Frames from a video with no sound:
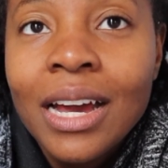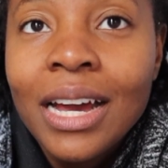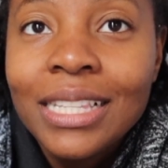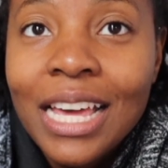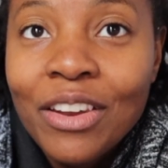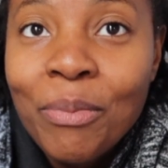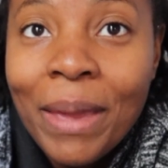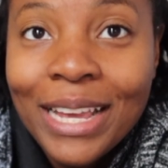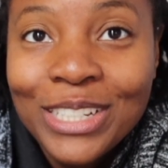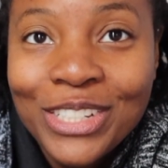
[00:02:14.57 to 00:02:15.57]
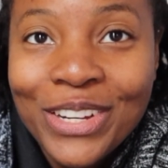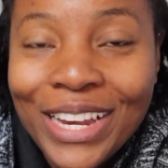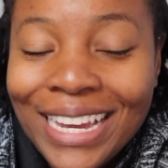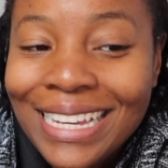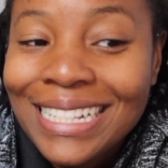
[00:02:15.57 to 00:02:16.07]
a ton of
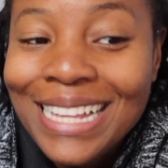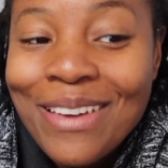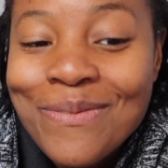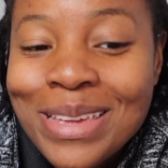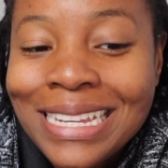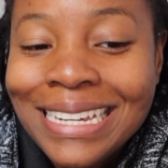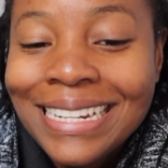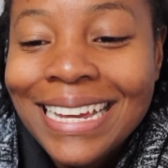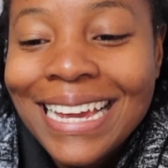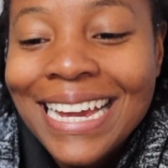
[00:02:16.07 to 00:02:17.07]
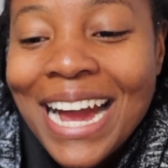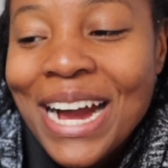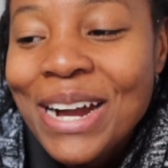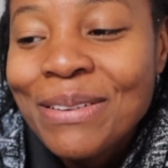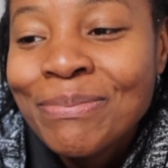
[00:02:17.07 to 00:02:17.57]
pastries. I've been eating
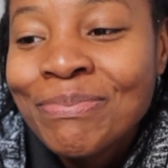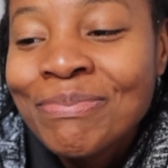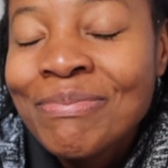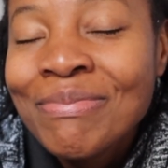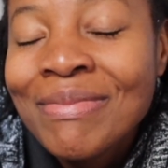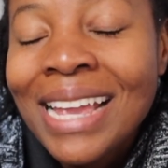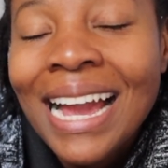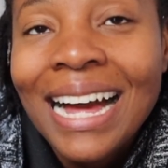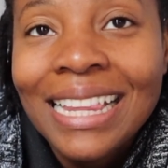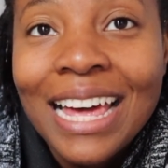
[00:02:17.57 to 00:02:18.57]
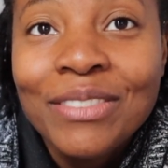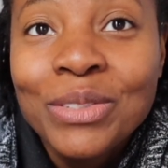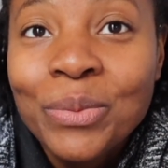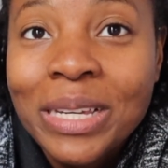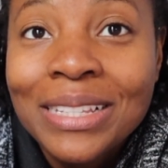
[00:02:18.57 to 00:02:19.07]
a lot of
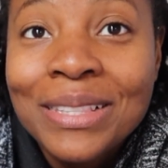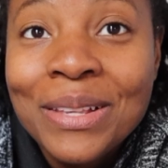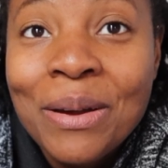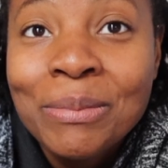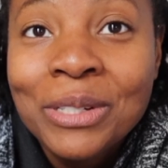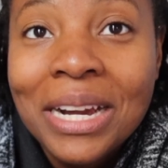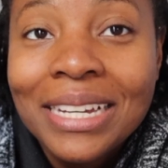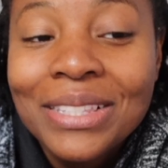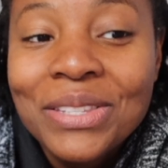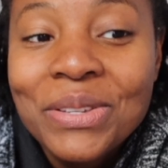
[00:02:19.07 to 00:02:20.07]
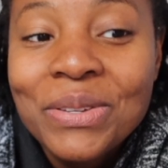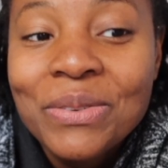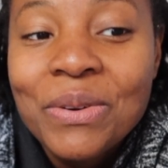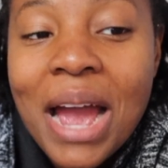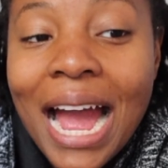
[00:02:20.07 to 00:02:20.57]
sweets, so I'm trying
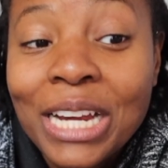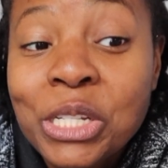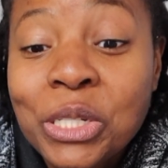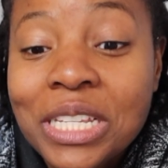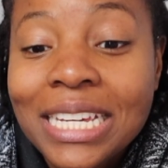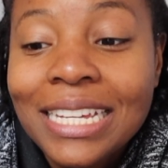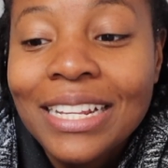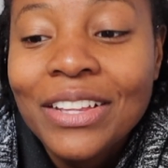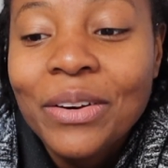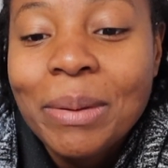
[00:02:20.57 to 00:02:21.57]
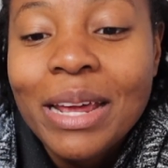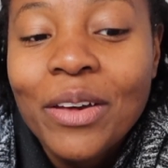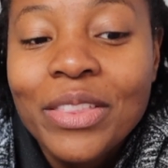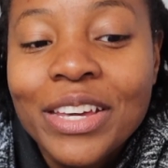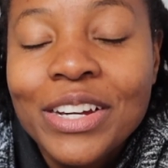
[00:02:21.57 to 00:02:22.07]
to actually eat a little bit
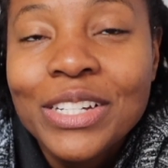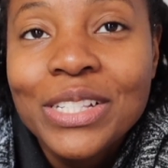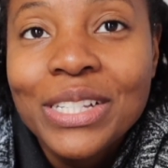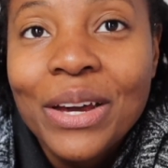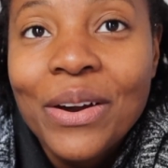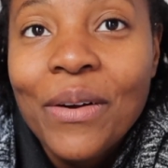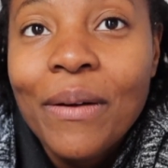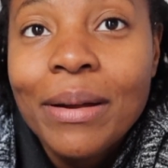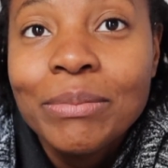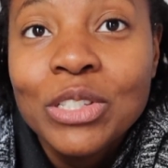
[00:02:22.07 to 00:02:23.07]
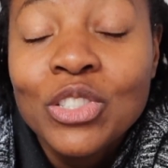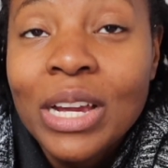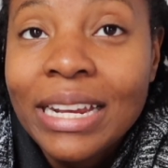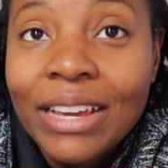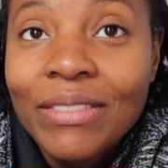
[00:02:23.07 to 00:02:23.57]
healthier. So I'm just
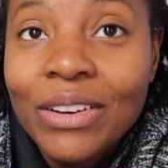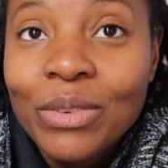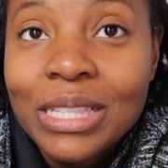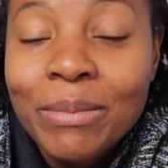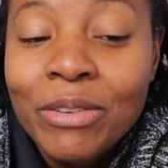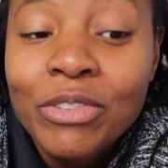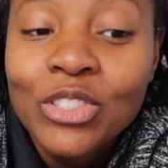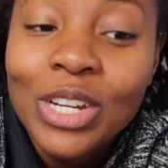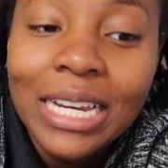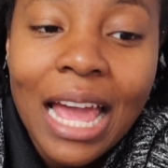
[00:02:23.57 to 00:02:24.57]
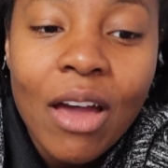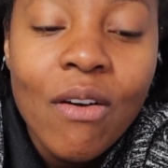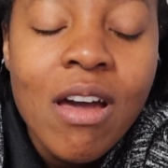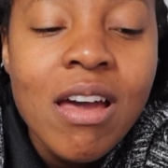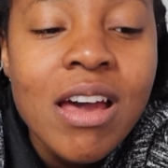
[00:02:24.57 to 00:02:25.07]
trying to get rid of what's in my fridge right now.
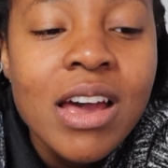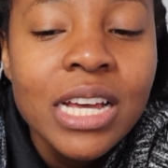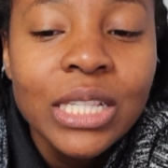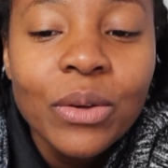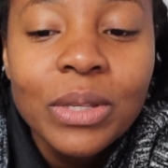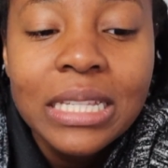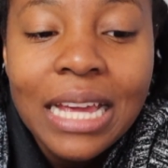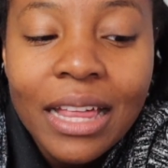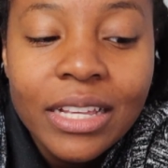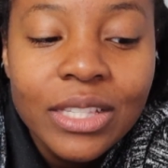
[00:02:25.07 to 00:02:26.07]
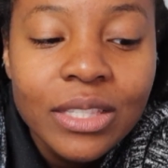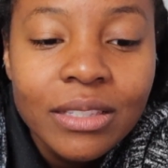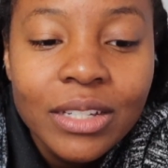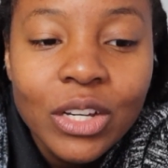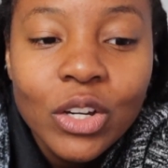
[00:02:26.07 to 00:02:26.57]
So we'll see how
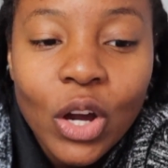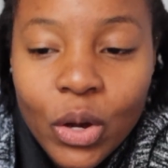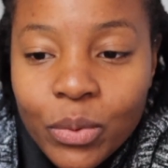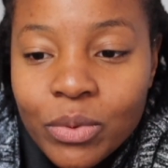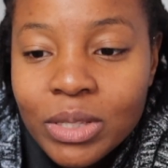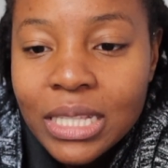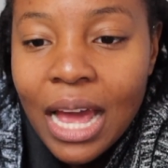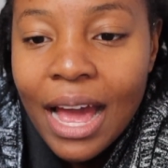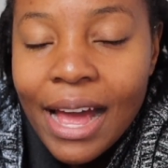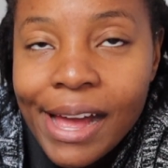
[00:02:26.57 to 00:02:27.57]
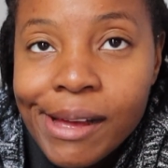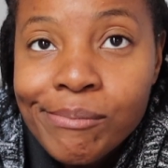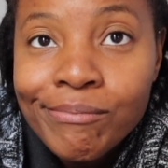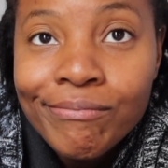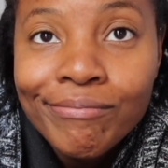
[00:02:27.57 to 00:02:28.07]
this goes,
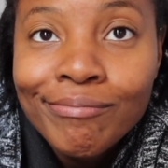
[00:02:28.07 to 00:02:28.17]
and